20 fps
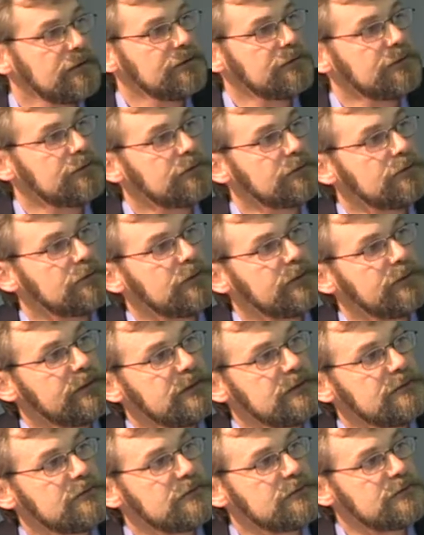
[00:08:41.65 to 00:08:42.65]
You know,
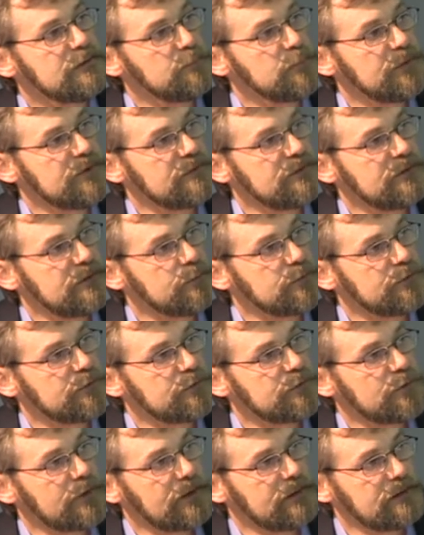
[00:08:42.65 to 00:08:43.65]
this chimpanzee
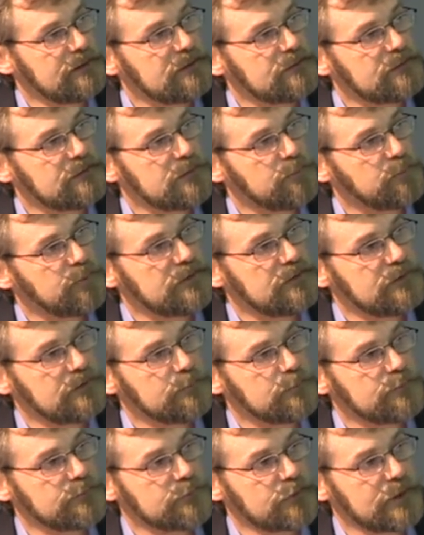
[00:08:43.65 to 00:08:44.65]
was trying
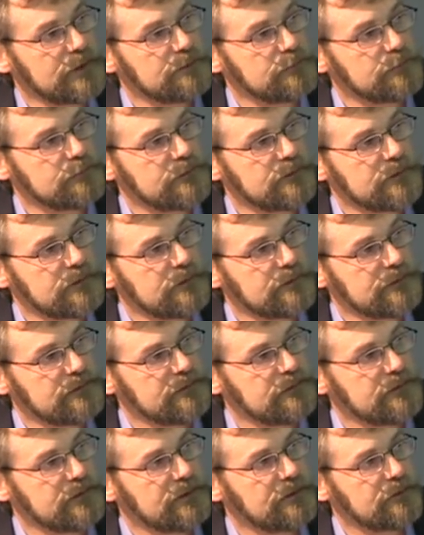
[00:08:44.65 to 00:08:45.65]
to steal the
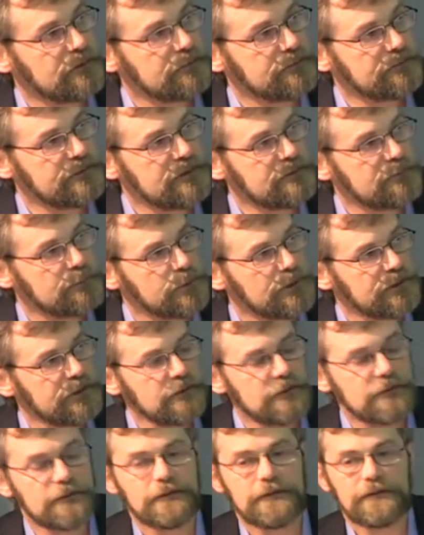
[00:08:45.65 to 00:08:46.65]
stick of this
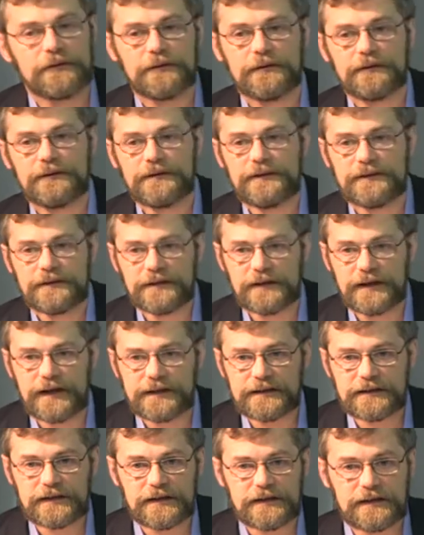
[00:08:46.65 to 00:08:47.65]
one, didn't
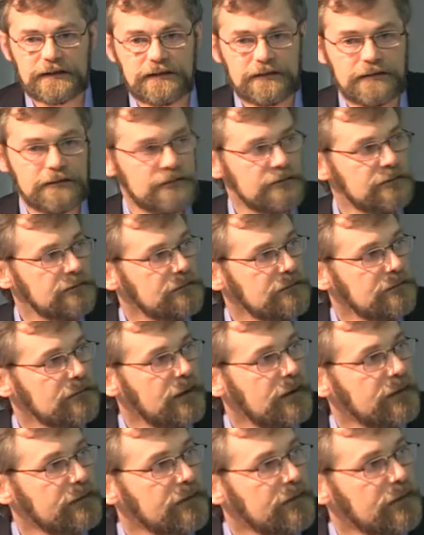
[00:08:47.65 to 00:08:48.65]
like that,
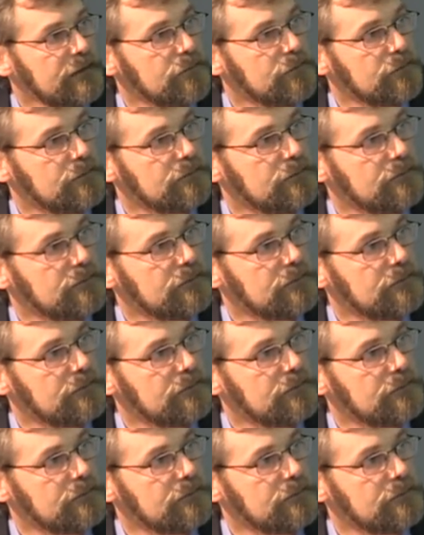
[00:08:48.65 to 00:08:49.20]
and now